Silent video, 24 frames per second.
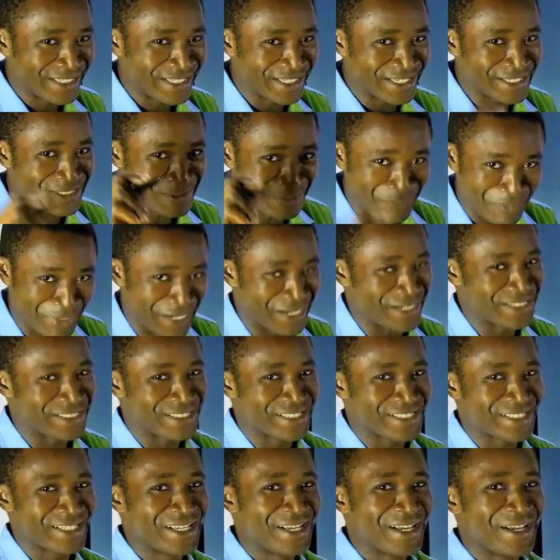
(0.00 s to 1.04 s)
It's
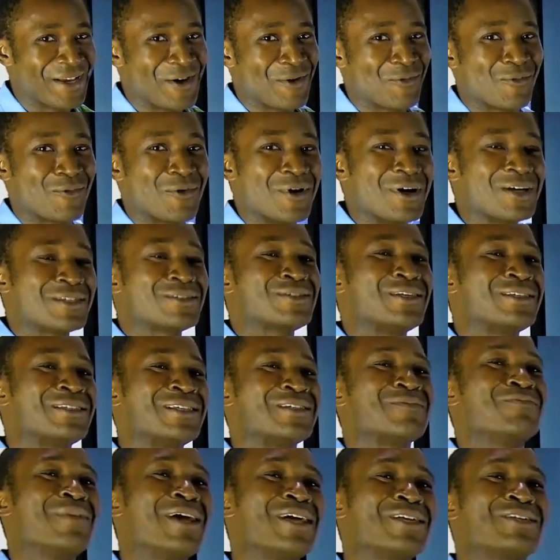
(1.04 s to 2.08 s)
mass. Once it
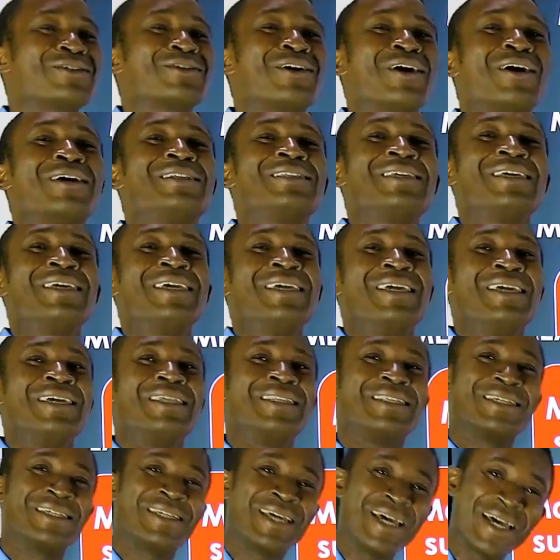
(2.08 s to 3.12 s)
is measured
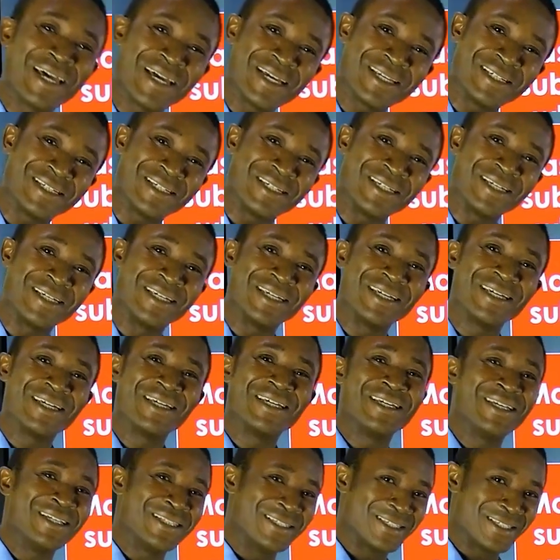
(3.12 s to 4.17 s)
in kg,
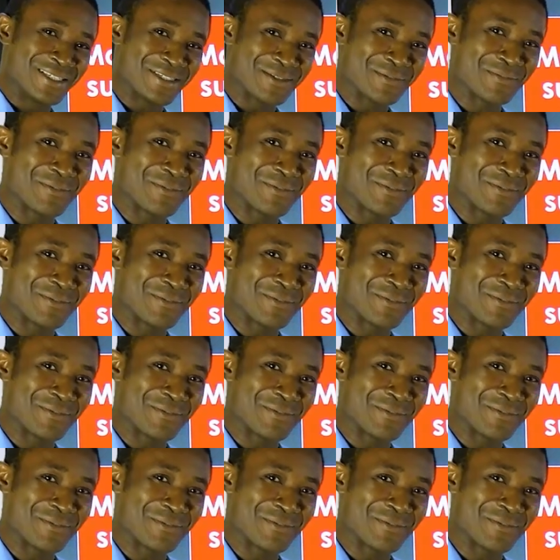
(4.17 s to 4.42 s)
it is